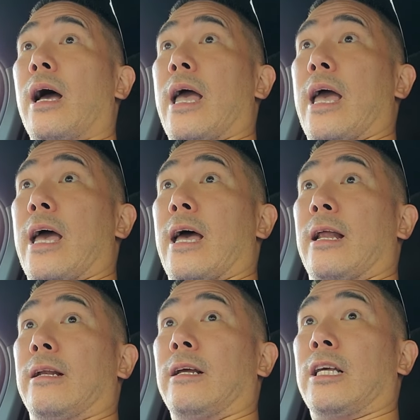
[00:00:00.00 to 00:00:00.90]

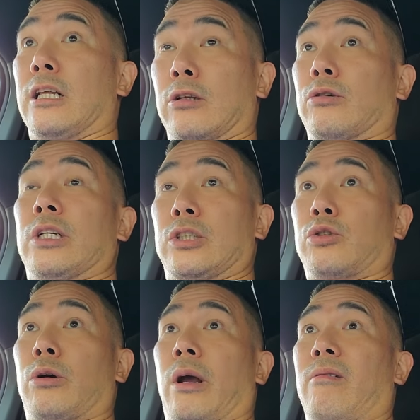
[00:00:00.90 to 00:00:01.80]
and he learned his
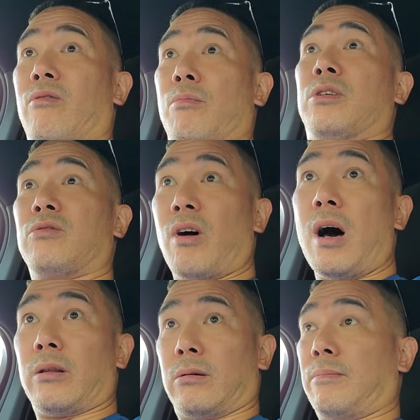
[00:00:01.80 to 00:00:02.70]
trade from his
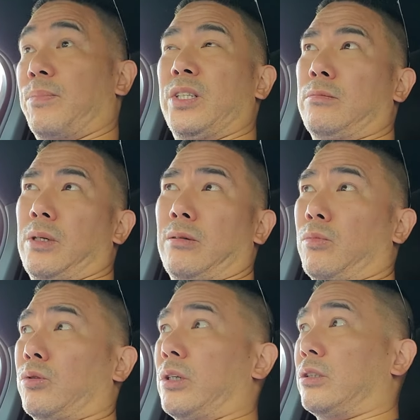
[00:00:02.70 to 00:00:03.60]
father. He's been a
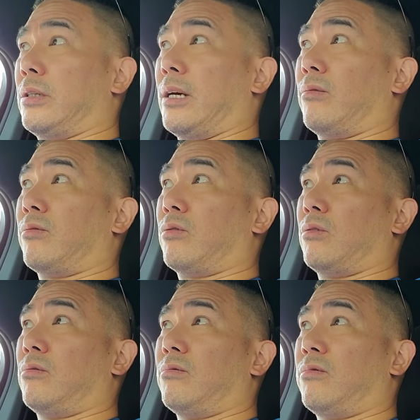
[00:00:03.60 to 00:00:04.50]
mortician now for
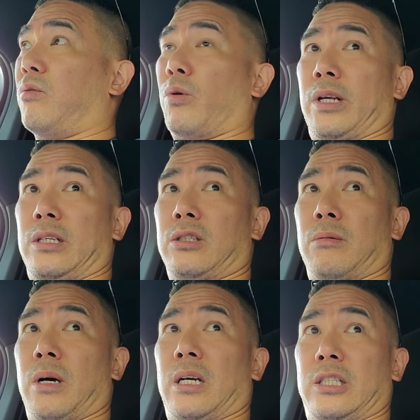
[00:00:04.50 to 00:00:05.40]
40
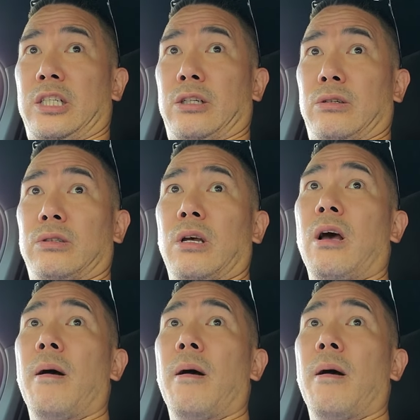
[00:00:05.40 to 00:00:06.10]
some odd years.